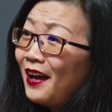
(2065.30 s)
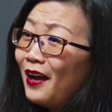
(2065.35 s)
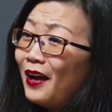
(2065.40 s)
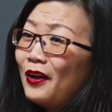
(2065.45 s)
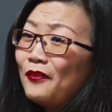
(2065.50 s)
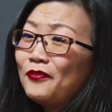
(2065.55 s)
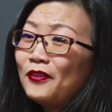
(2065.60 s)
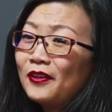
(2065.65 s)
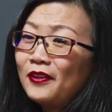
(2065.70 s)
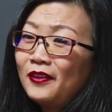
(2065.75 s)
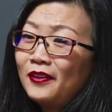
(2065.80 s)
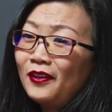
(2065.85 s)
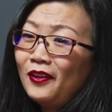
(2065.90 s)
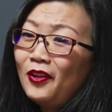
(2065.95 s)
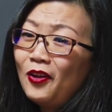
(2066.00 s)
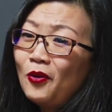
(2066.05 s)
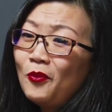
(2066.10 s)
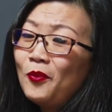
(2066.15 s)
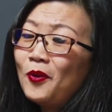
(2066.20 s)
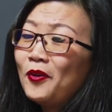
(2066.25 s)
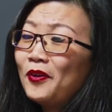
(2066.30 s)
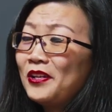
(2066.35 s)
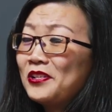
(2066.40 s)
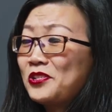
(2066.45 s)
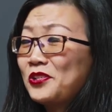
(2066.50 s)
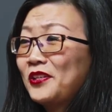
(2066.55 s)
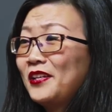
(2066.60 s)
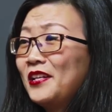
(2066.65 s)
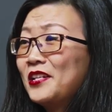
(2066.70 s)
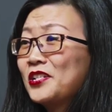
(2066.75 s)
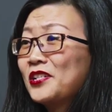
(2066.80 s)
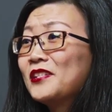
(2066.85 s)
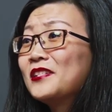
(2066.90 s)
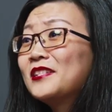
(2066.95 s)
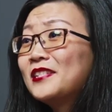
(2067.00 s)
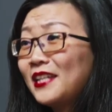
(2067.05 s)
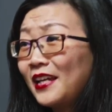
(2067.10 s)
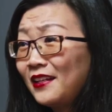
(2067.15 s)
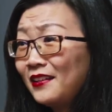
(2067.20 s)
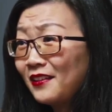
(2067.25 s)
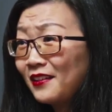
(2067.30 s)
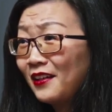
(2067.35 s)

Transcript: of a global education data